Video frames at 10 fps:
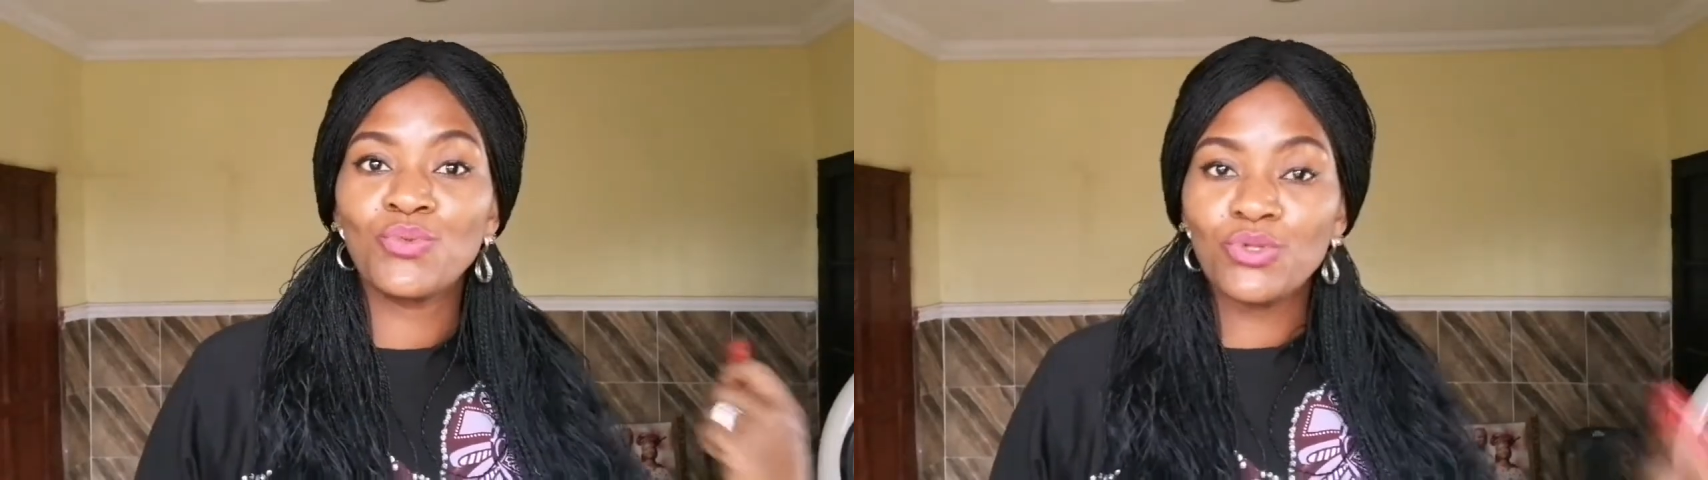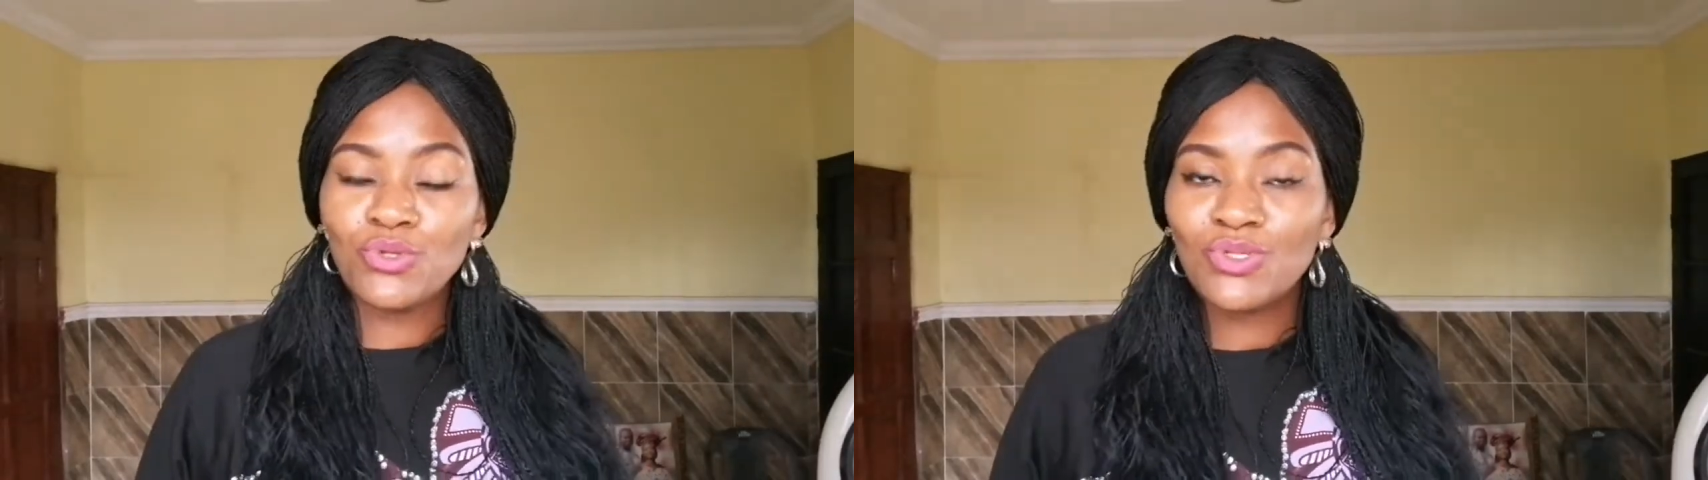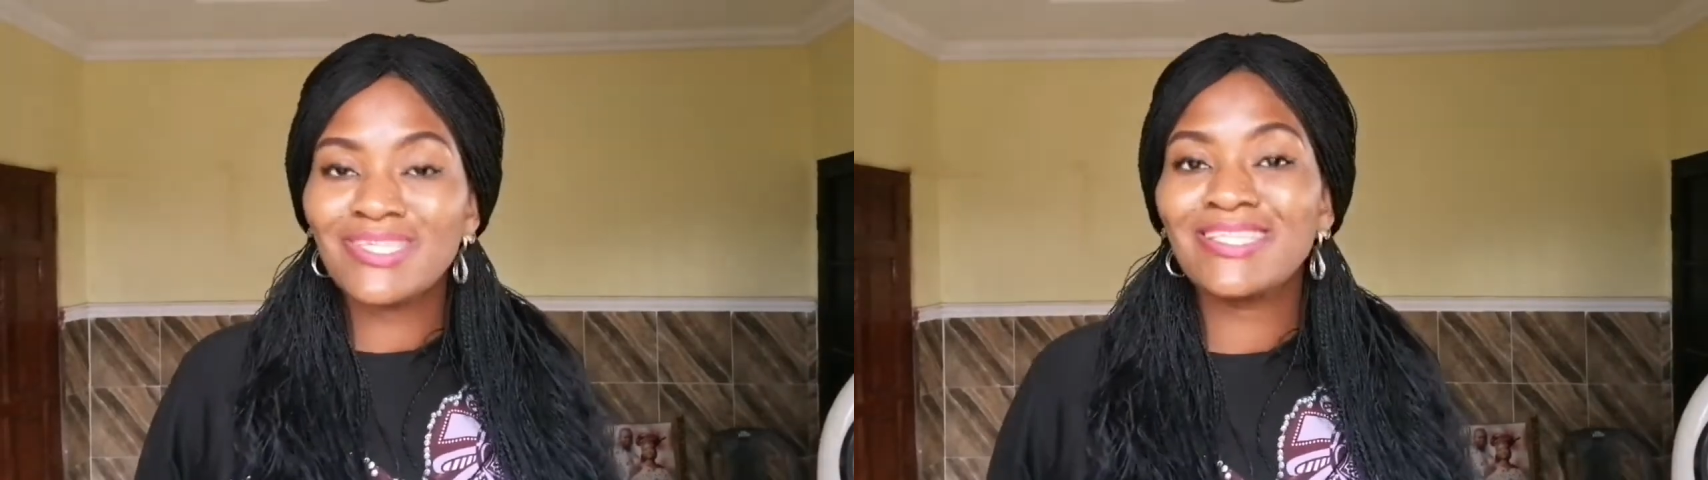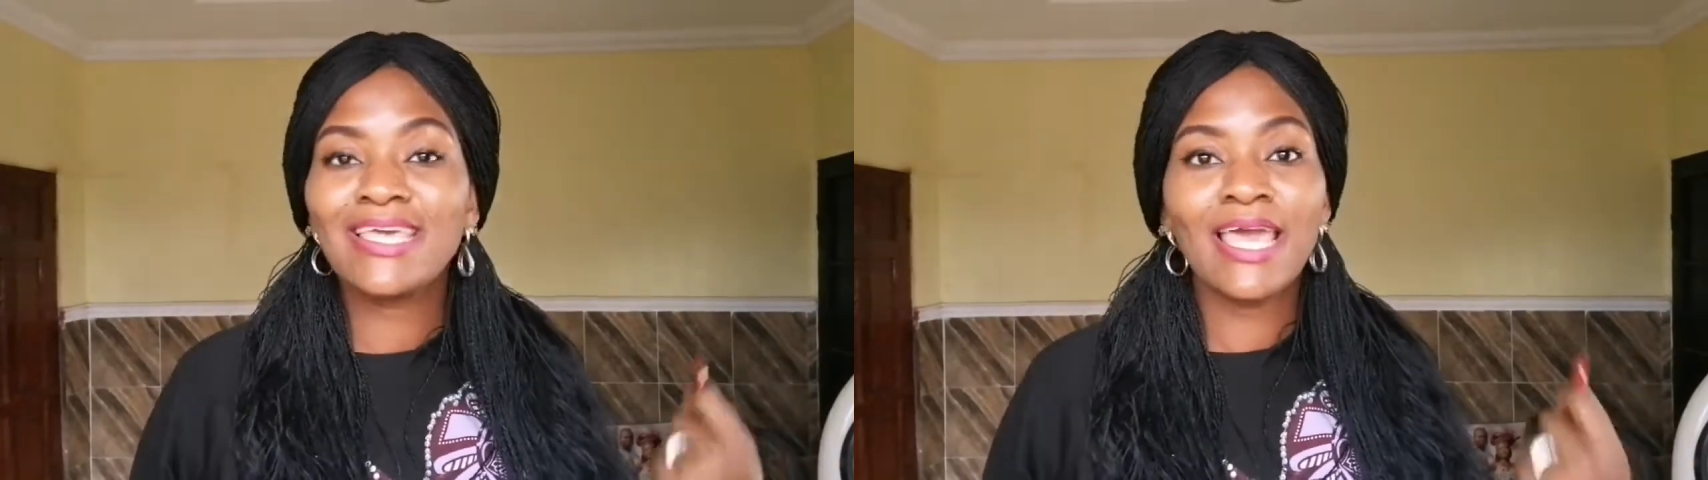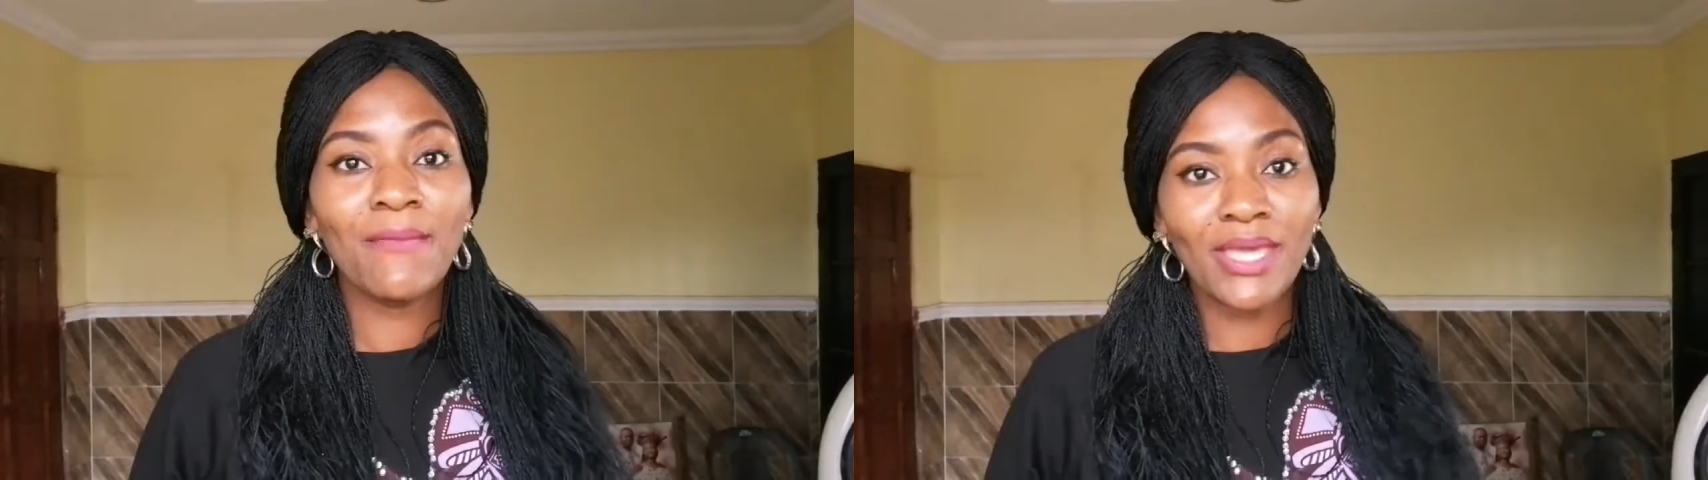using
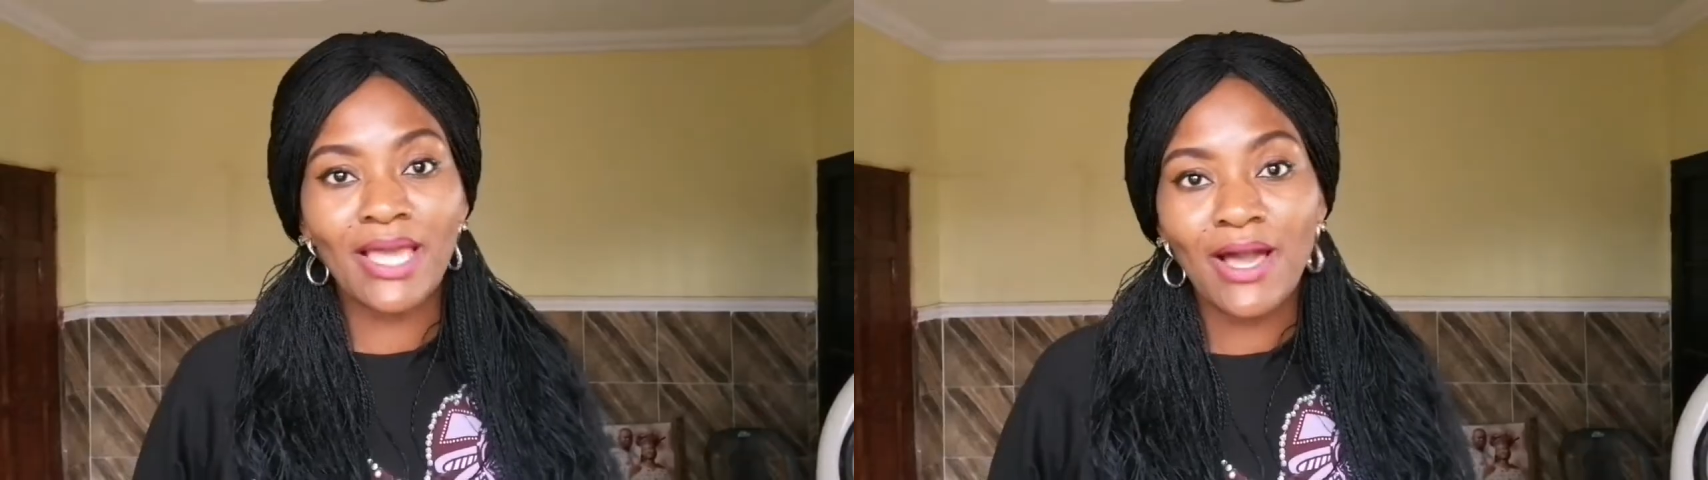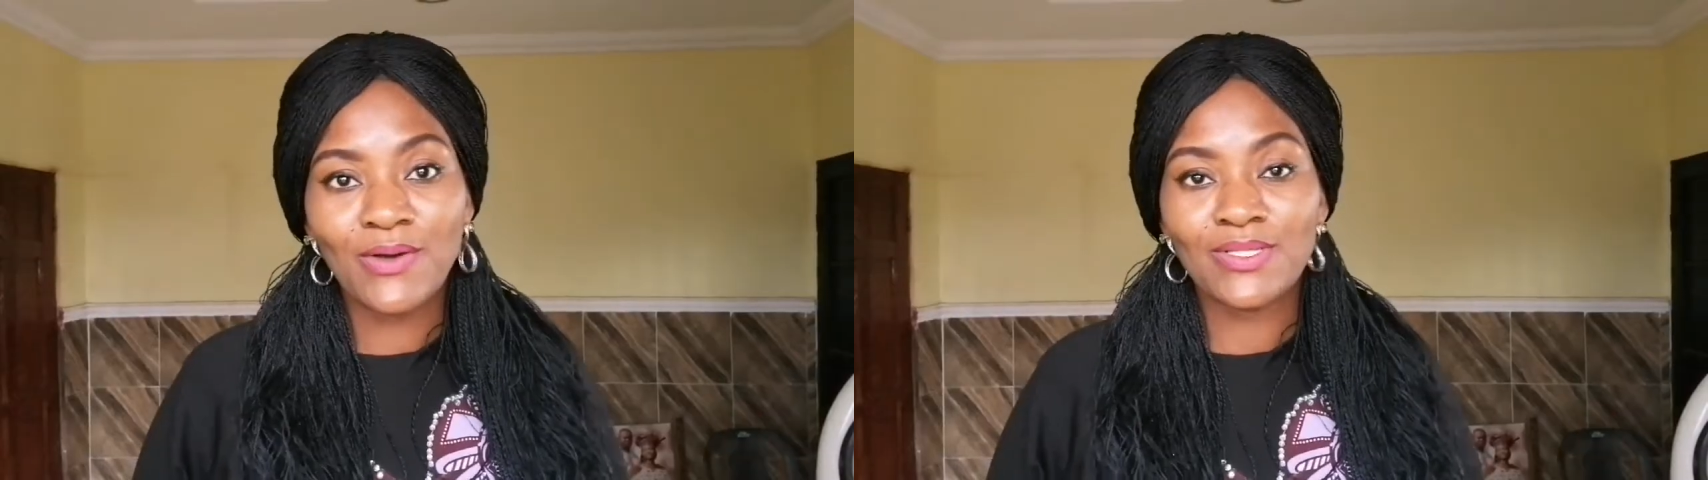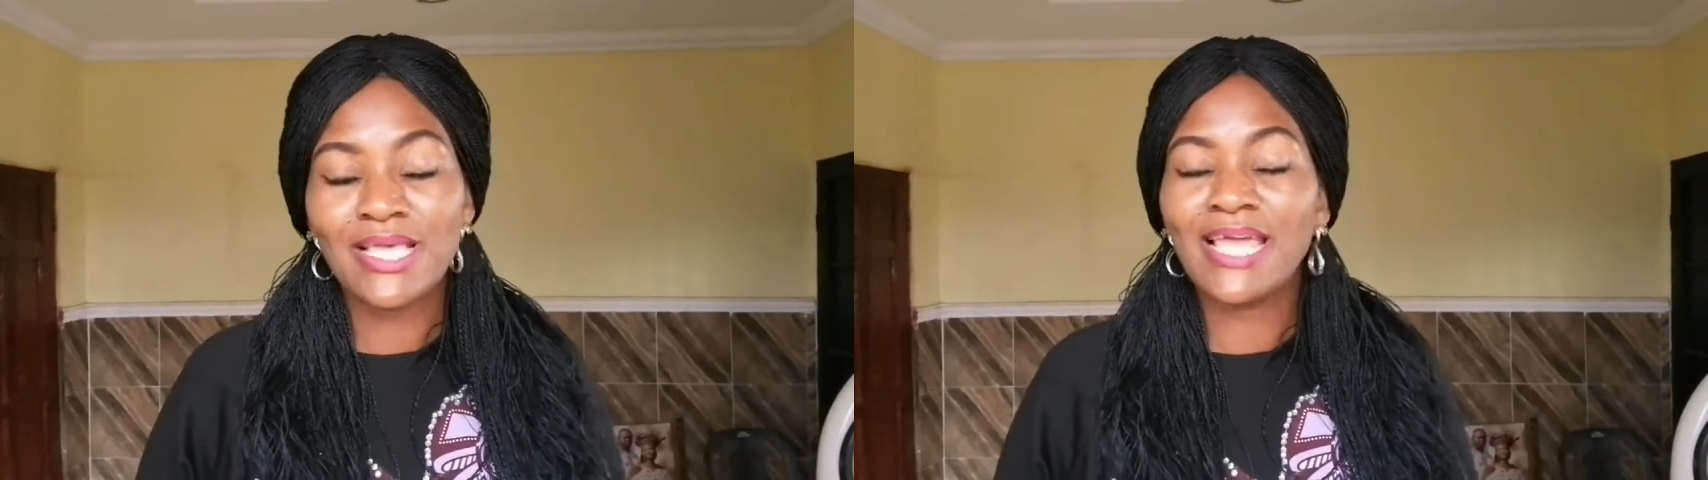chemicals,